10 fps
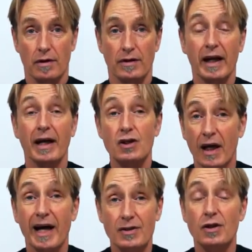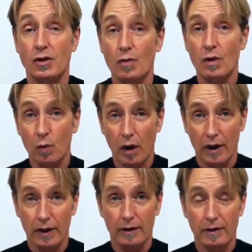that actually has to do the
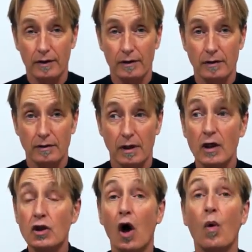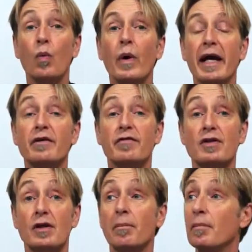work and not wait for
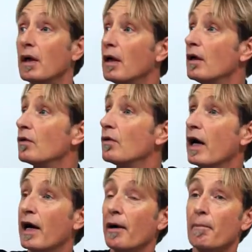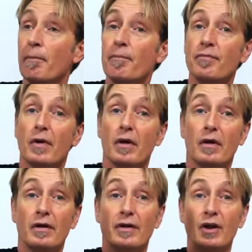some
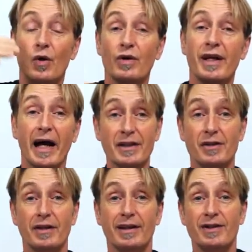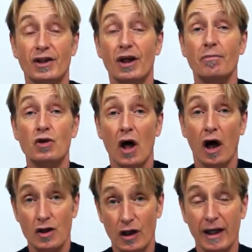night to come
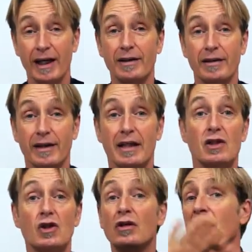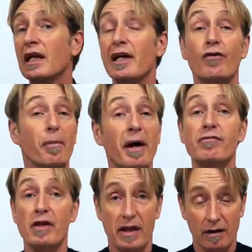charging in to clear up
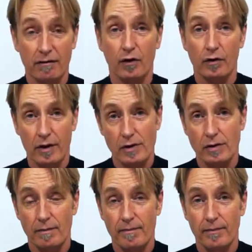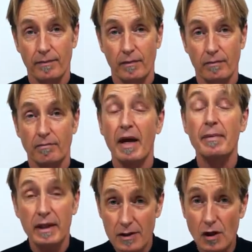everything for us.
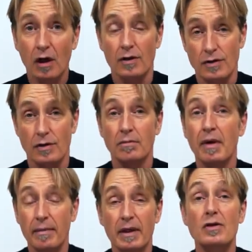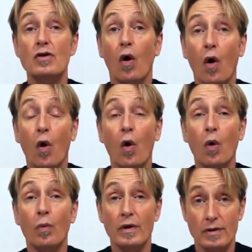Maybe it's us, and maybe it's
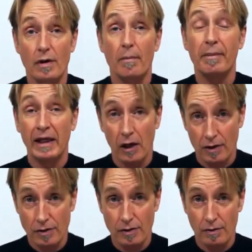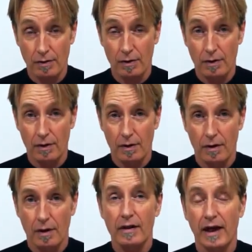always been us
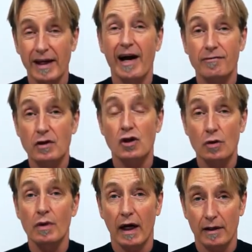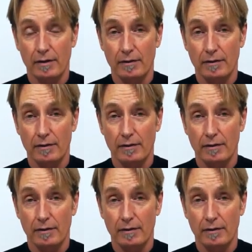that have to do that.